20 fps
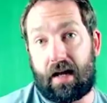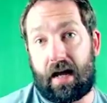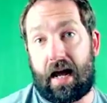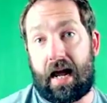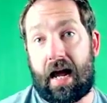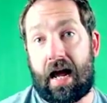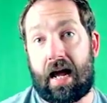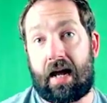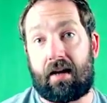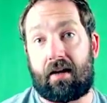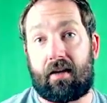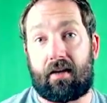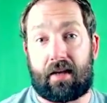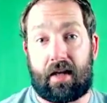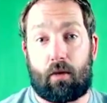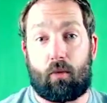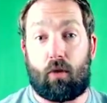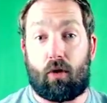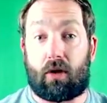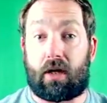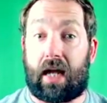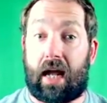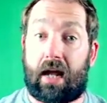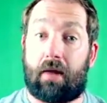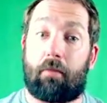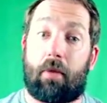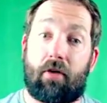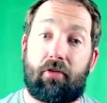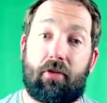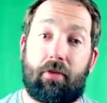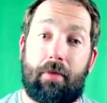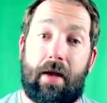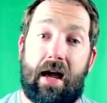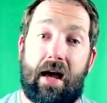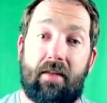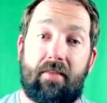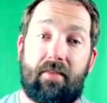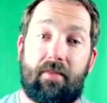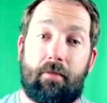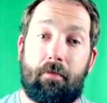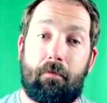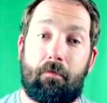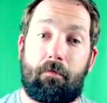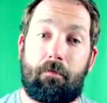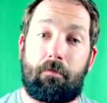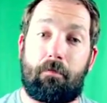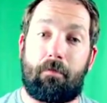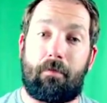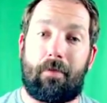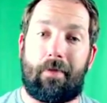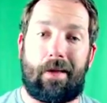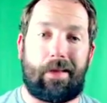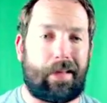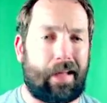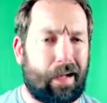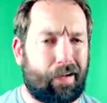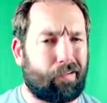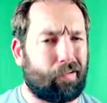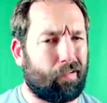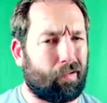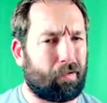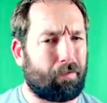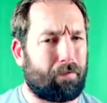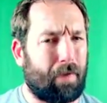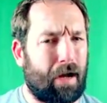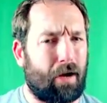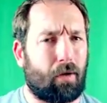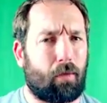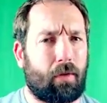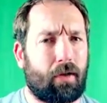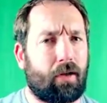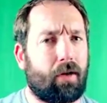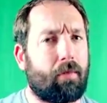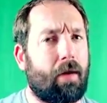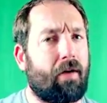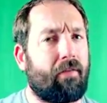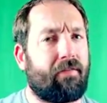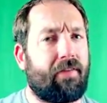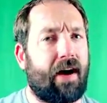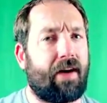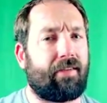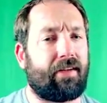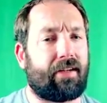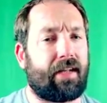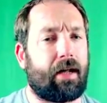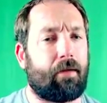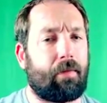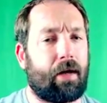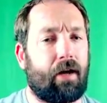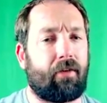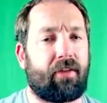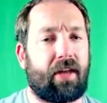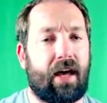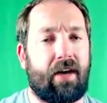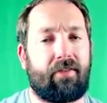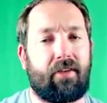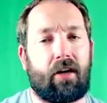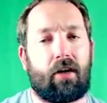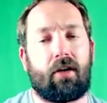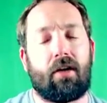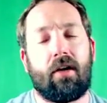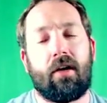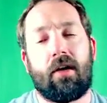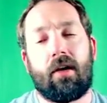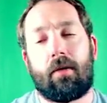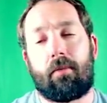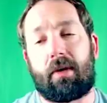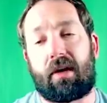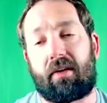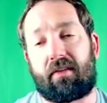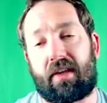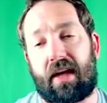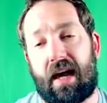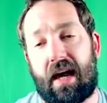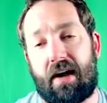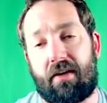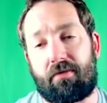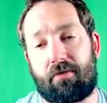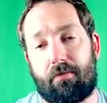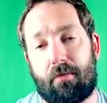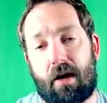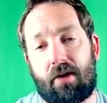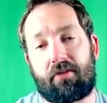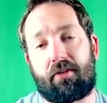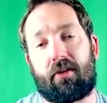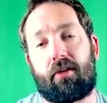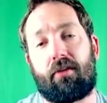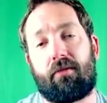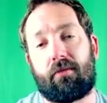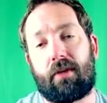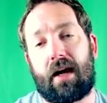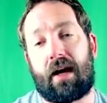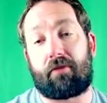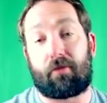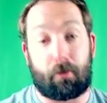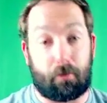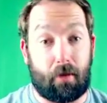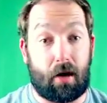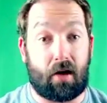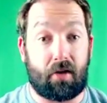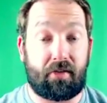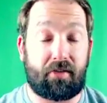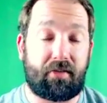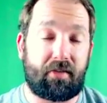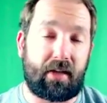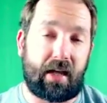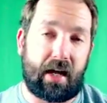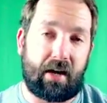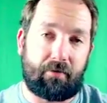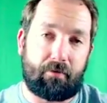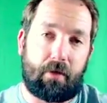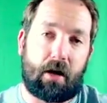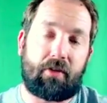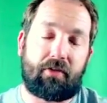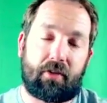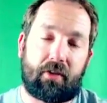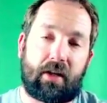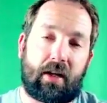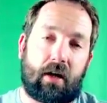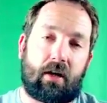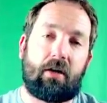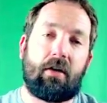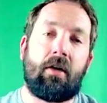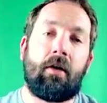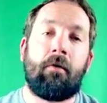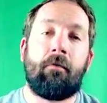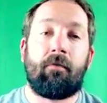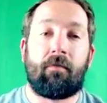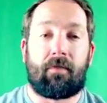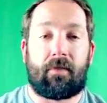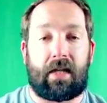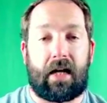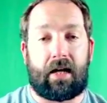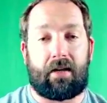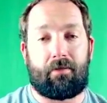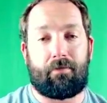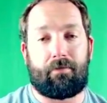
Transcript: and they will gain muscle mass, and they actually look better when they're about 5 to 10 pounds heavier, because they have muscle after months. They have muscle there that